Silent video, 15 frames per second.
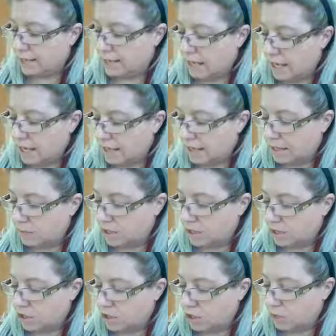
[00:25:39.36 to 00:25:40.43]
side,
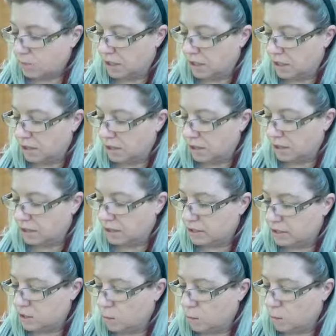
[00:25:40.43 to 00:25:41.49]
my denominator
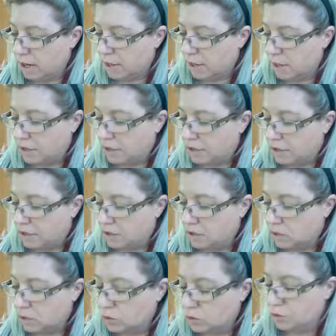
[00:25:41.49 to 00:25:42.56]
is y minus
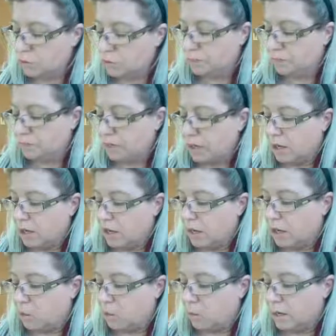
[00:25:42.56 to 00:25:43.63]
2.
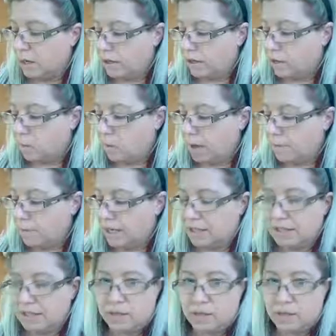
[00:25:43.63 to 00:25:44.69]
A 1 and a y
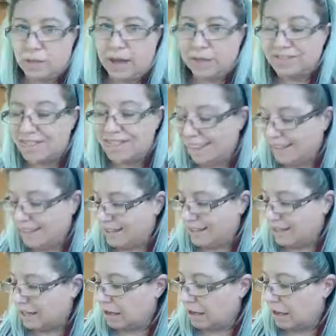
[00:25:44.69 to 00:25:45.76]
minus 2 have nothing
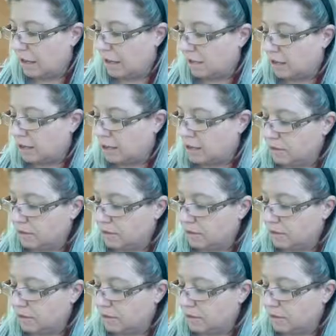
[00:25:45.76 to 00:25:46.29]
in common,